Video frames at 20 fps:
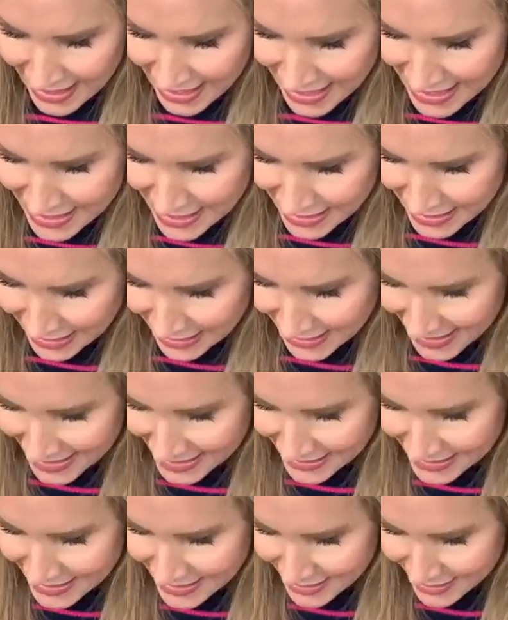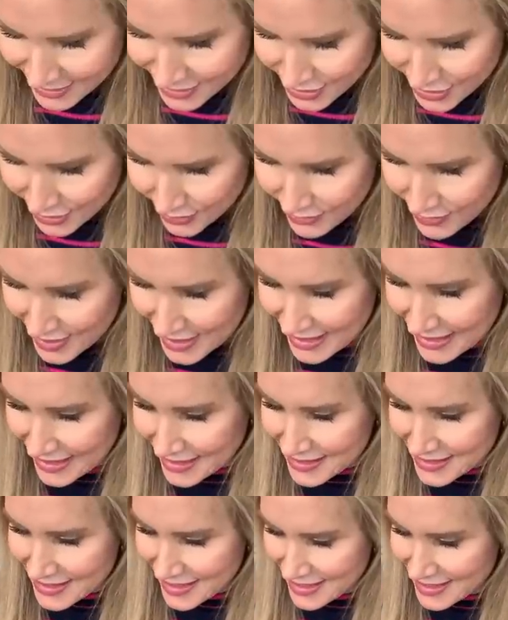And then the last two
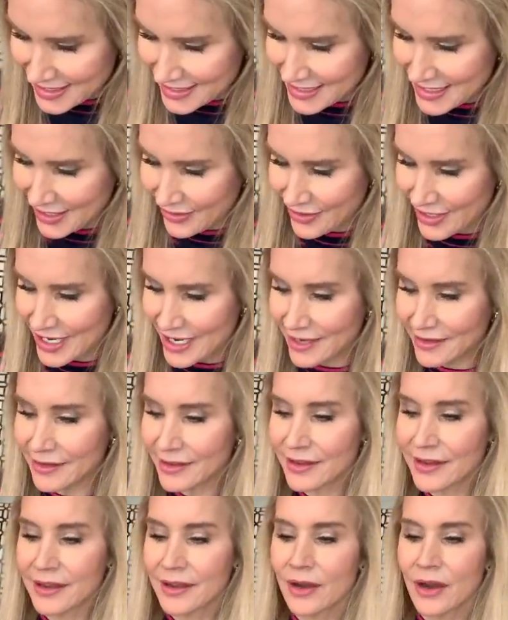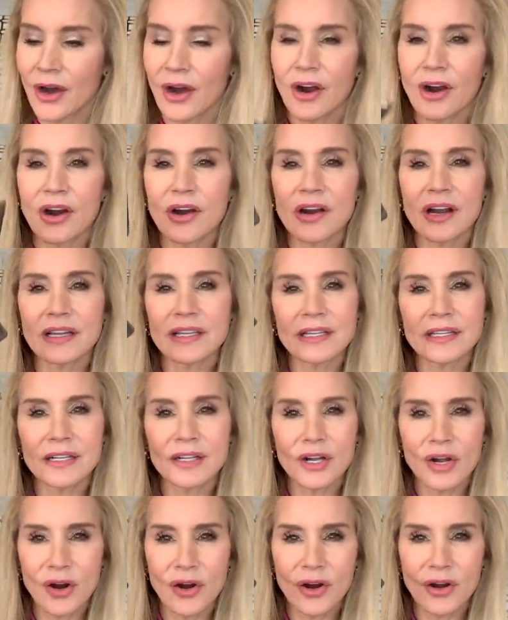things in this area are a little
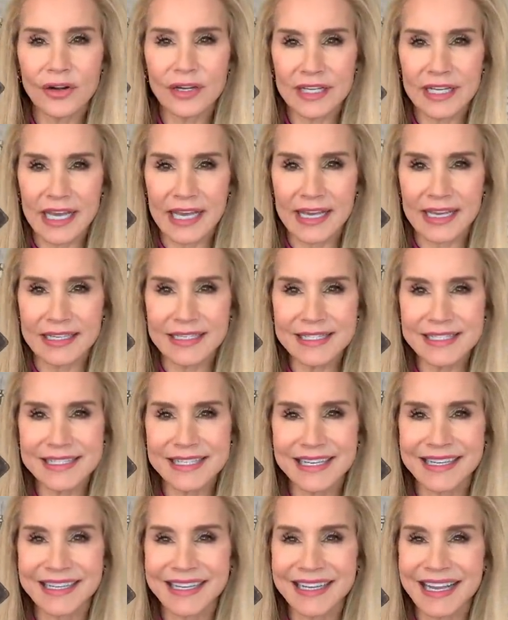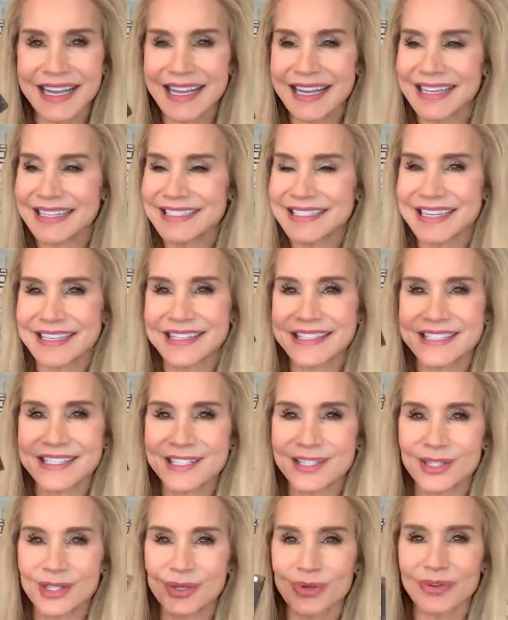card case, and this is
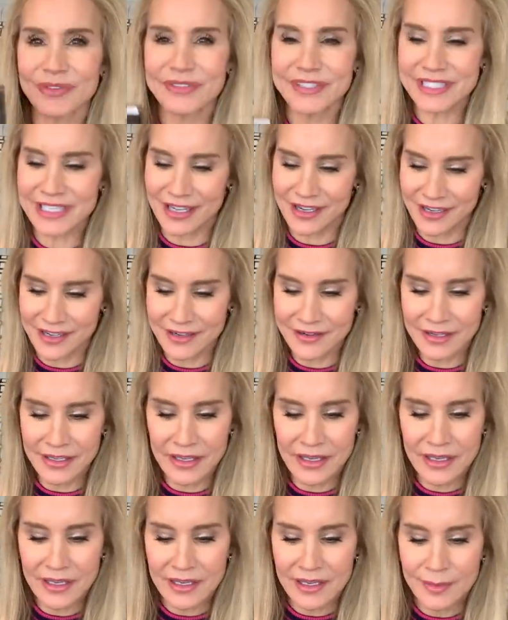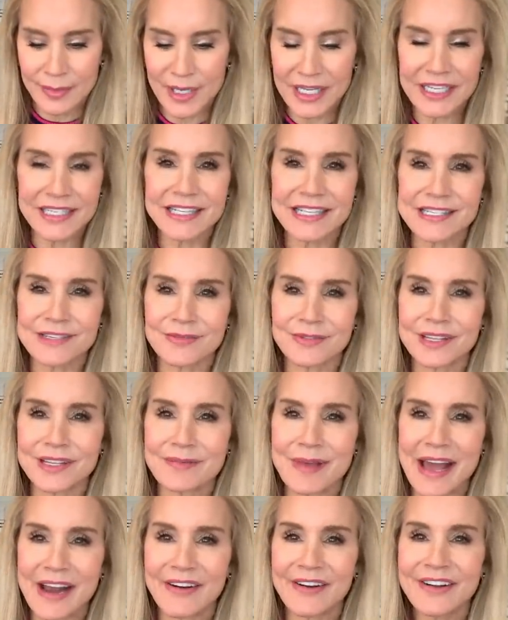a Louis Vuitton, but it doesn't really
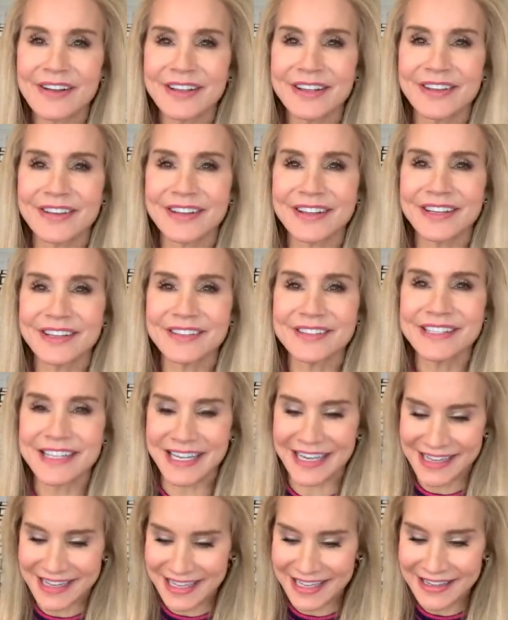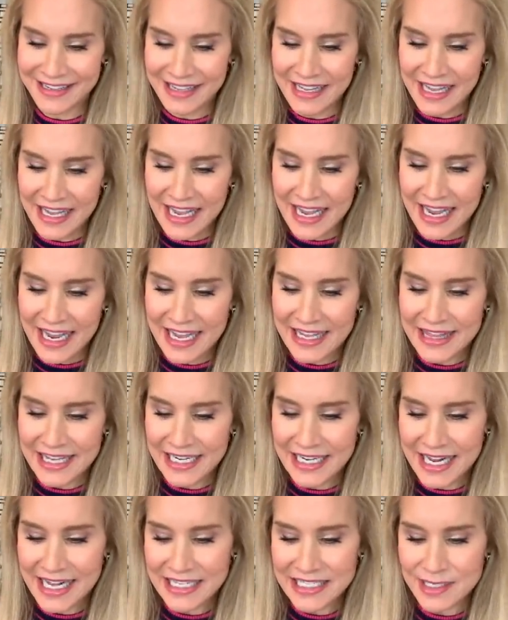matter. You can use anything. And then
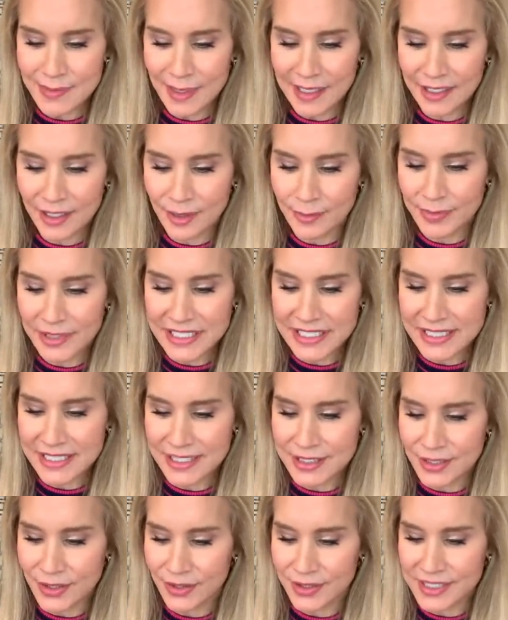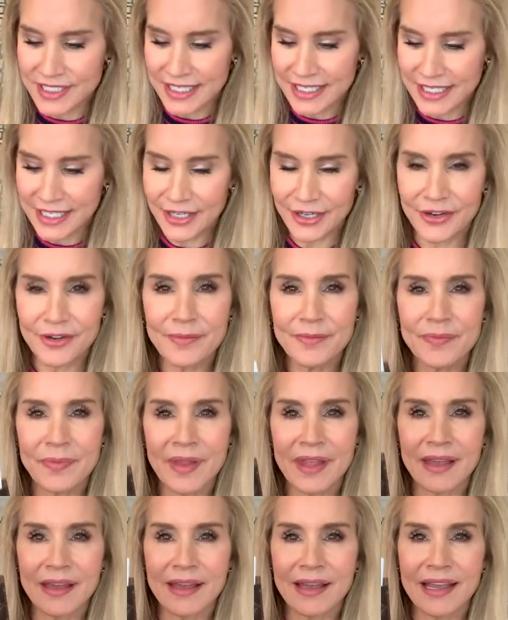it has my little business cards in here,
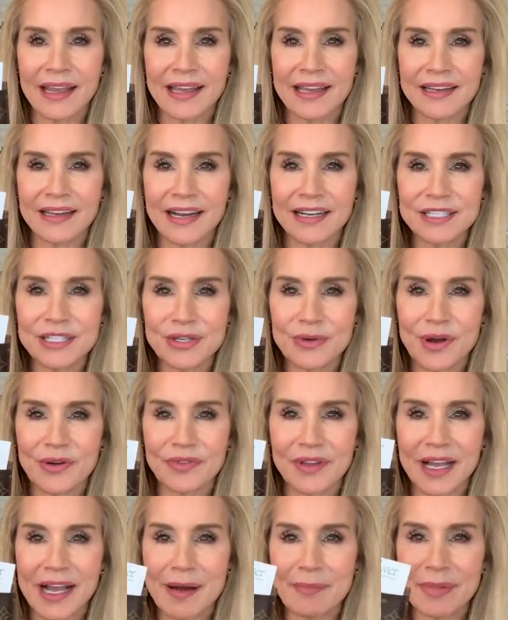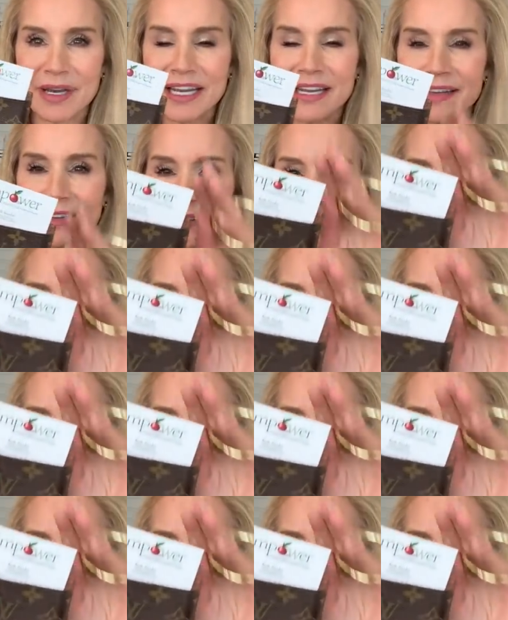and I do own the company,